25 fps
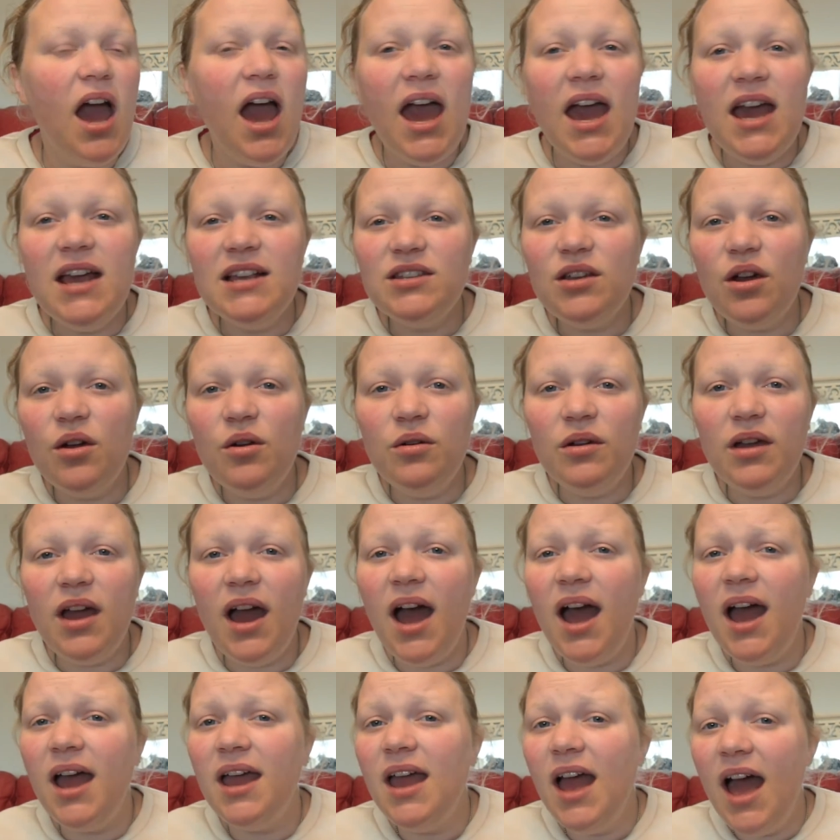It's
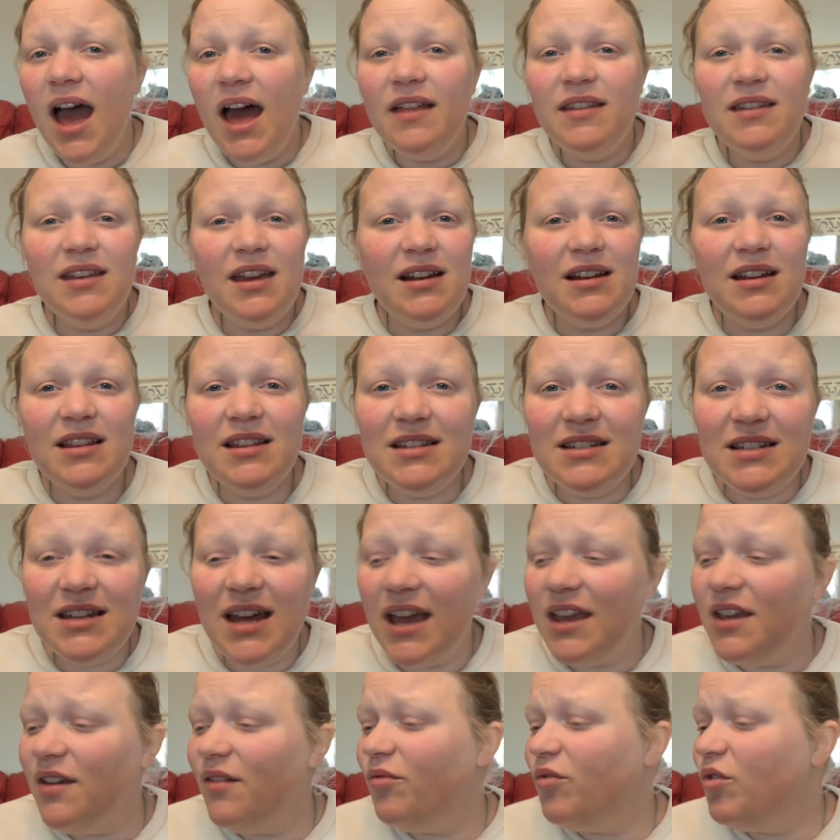okay. At the end of the
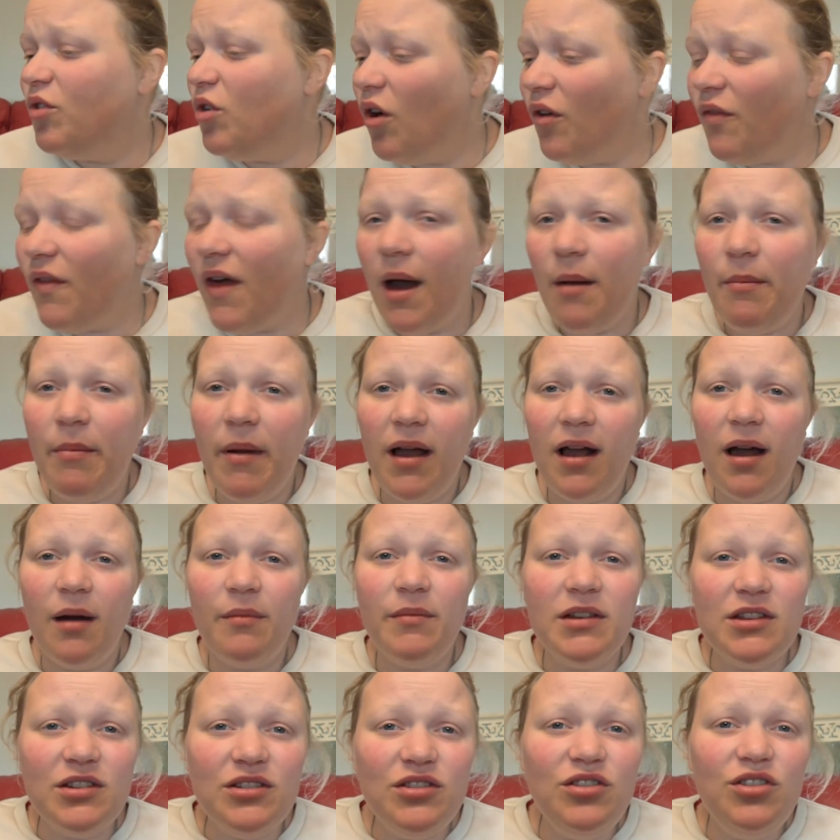day, you've got that backup.
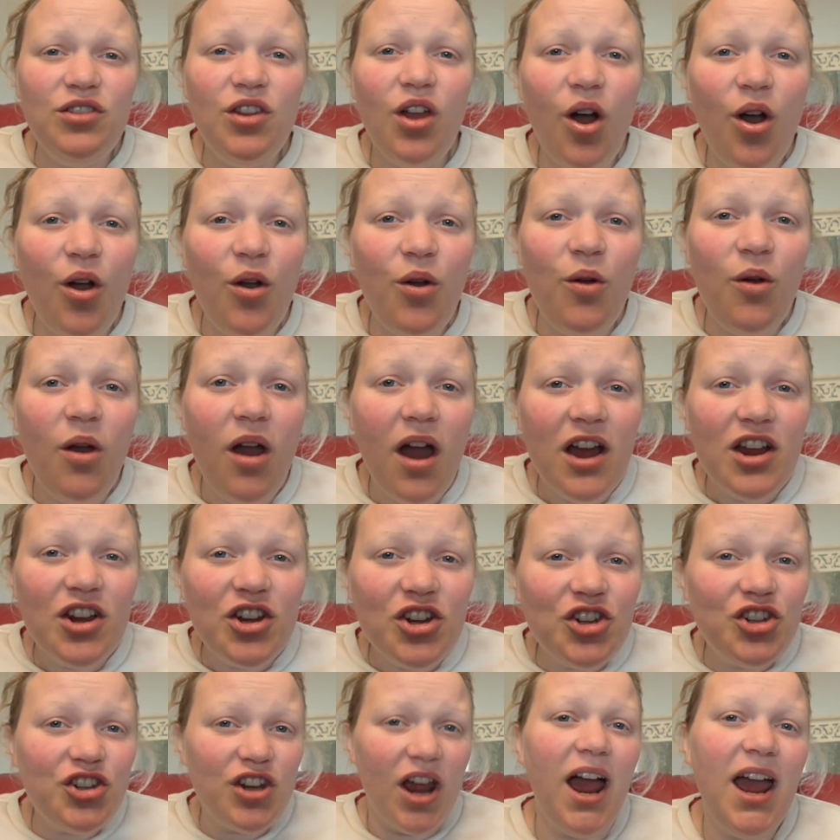There's no
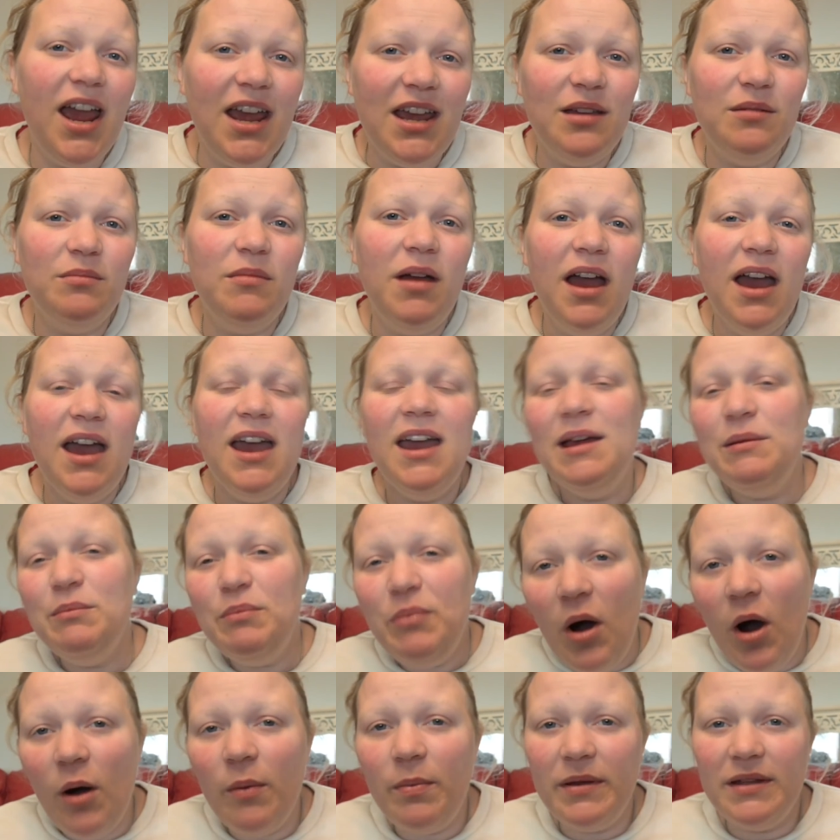shame in
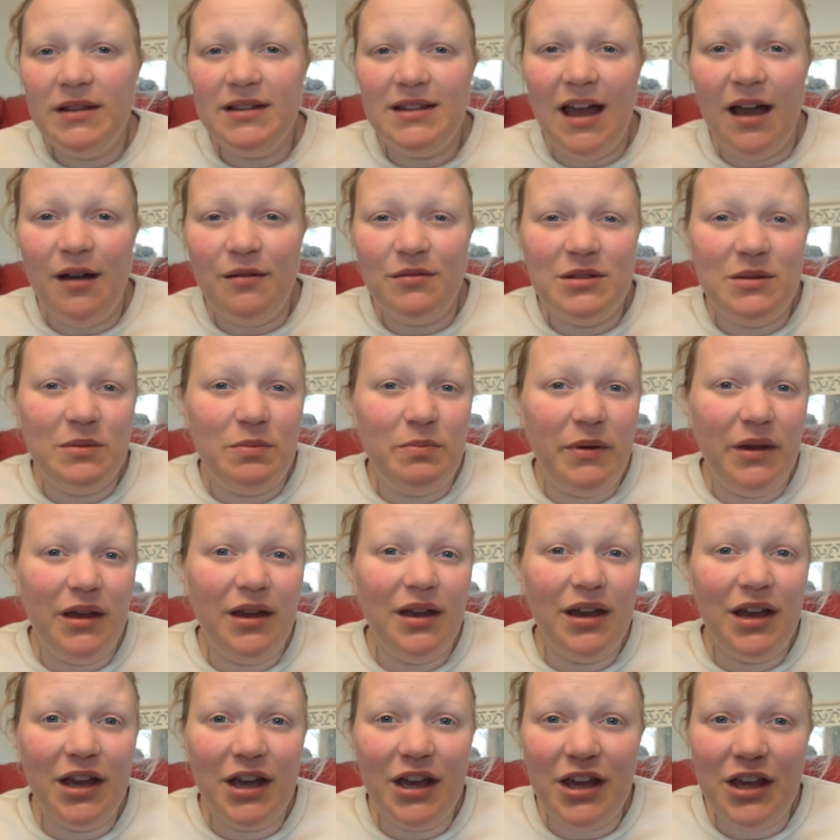popping down to
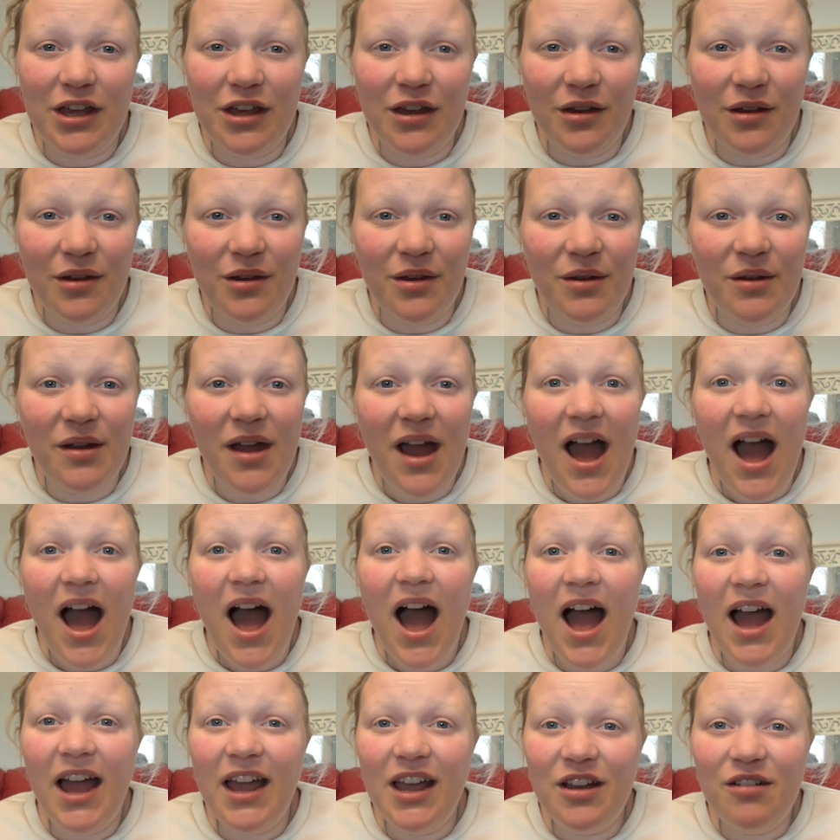B&Q
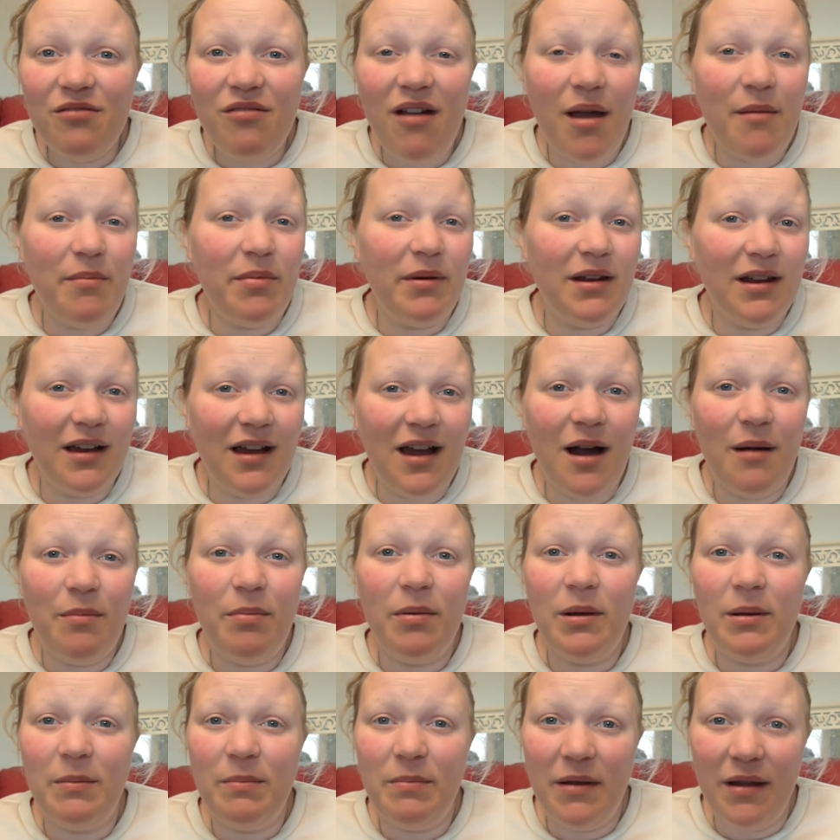and grabbing a
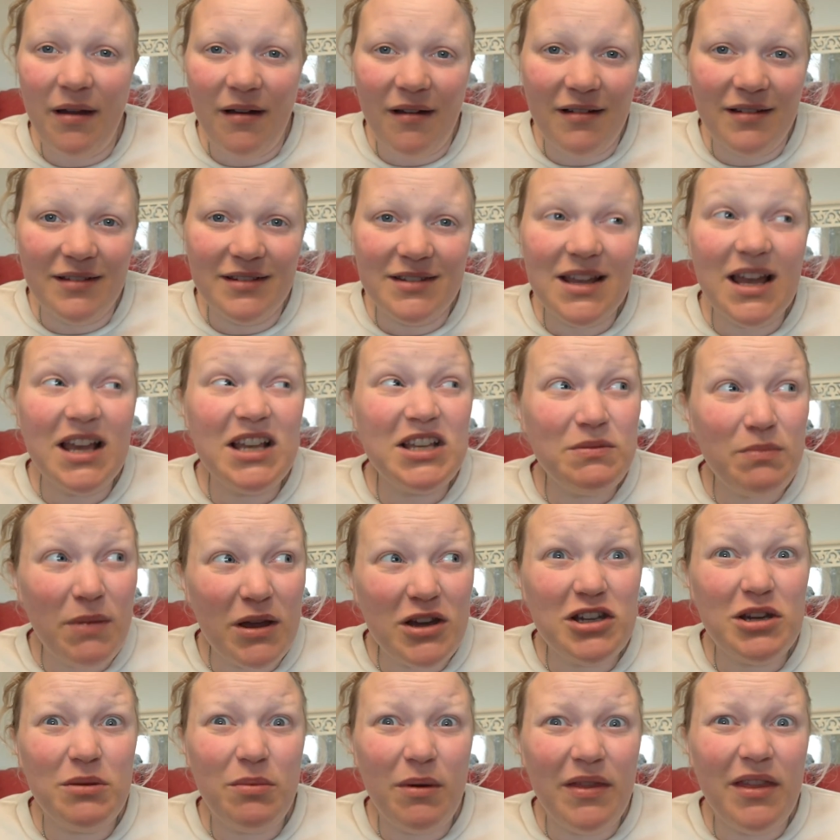couple of plants,
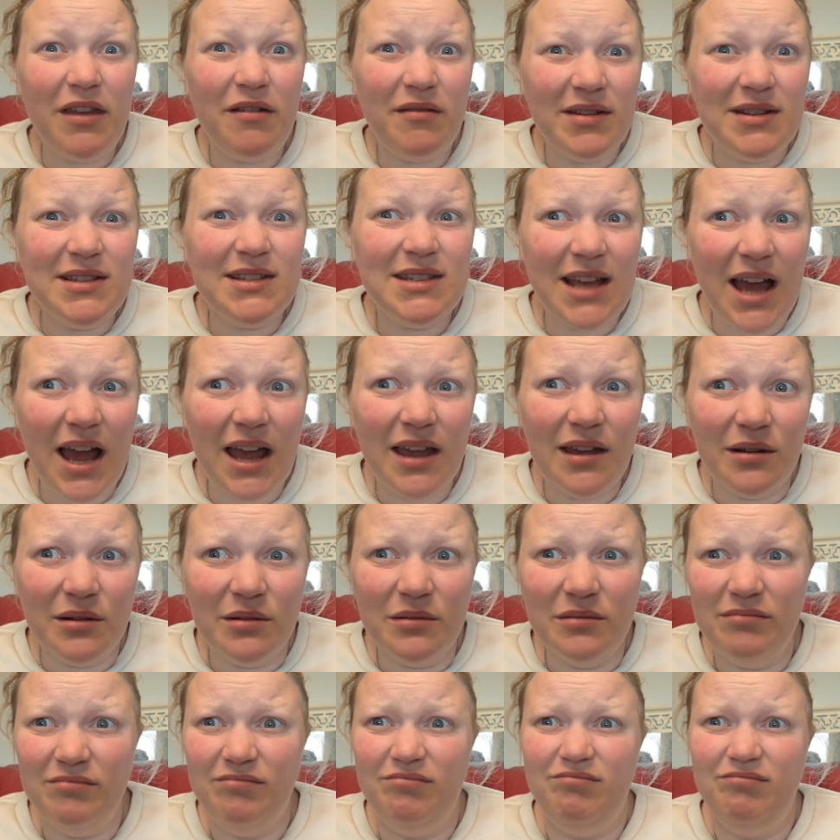especially when they're in sale.